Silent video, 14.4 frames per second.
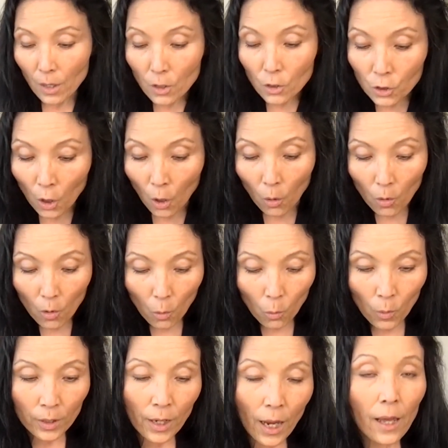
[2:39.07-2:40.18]
So
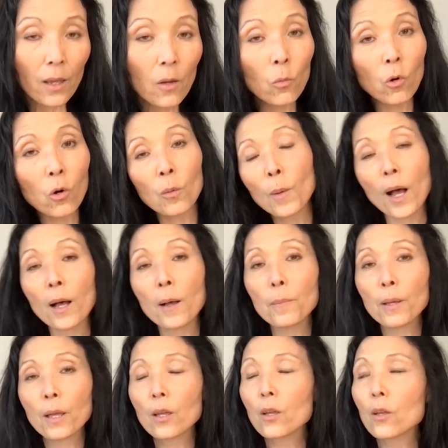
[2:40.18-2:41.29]
when I warm
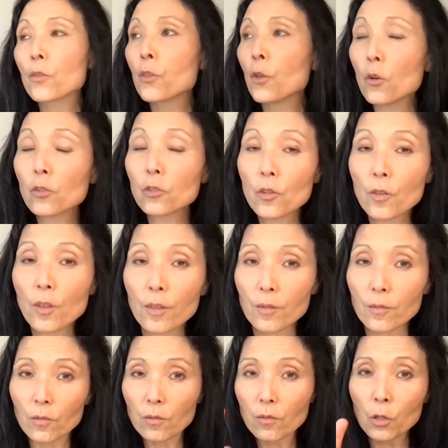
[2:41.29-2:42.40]
up, those are the
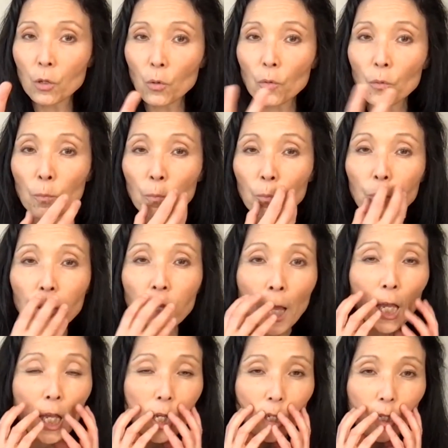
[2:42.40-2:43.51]
2
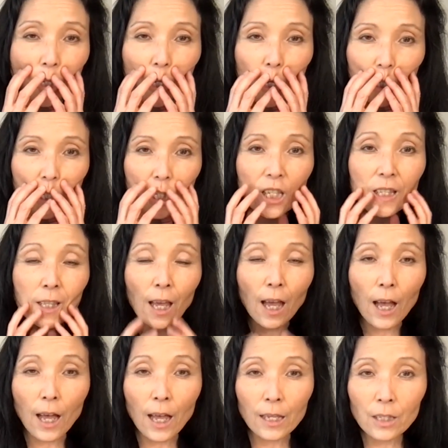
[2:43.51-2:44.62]
places
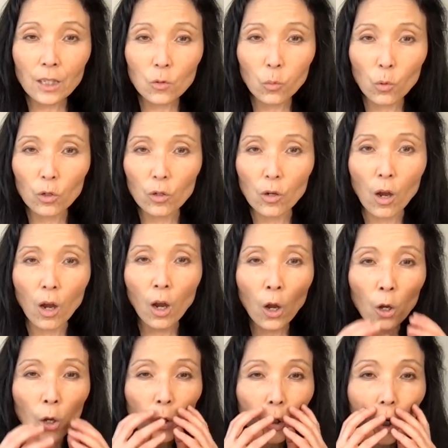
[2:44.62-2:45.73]
that I need to work on.
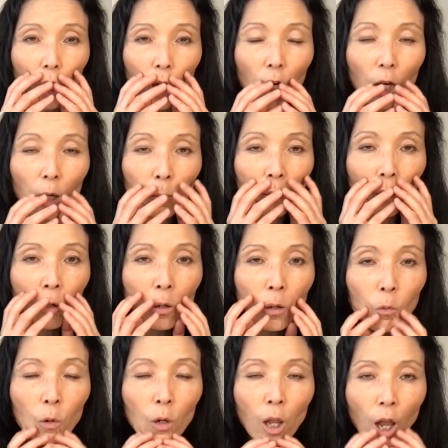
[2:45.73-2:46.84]
Just keep this
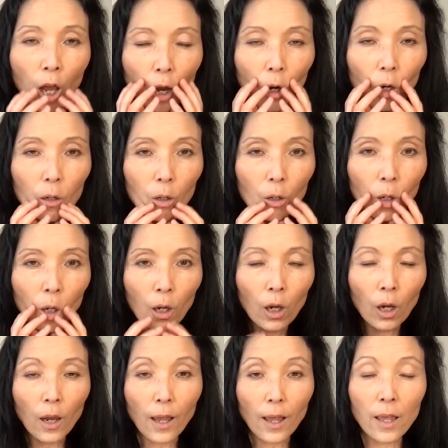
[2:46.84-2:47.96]
relaxed
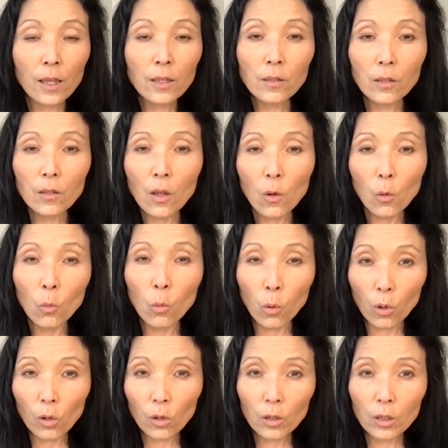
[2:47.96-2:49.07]
and
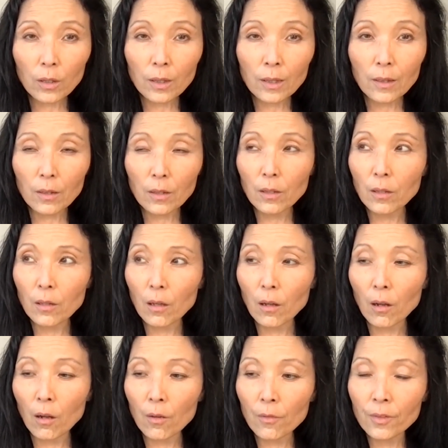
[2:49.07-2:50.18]
work
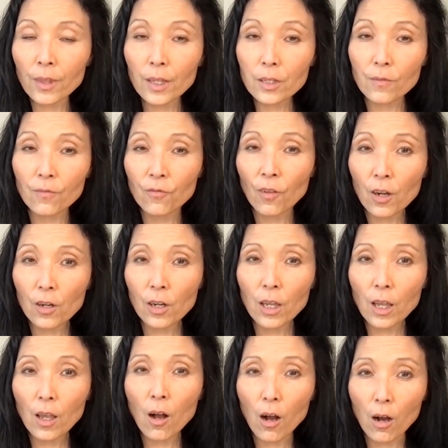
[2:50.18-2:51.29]
on this
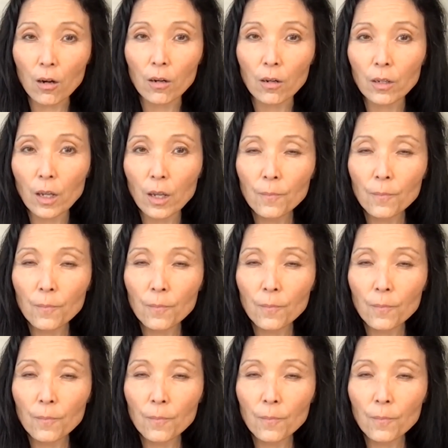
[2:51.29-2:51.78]
very hard.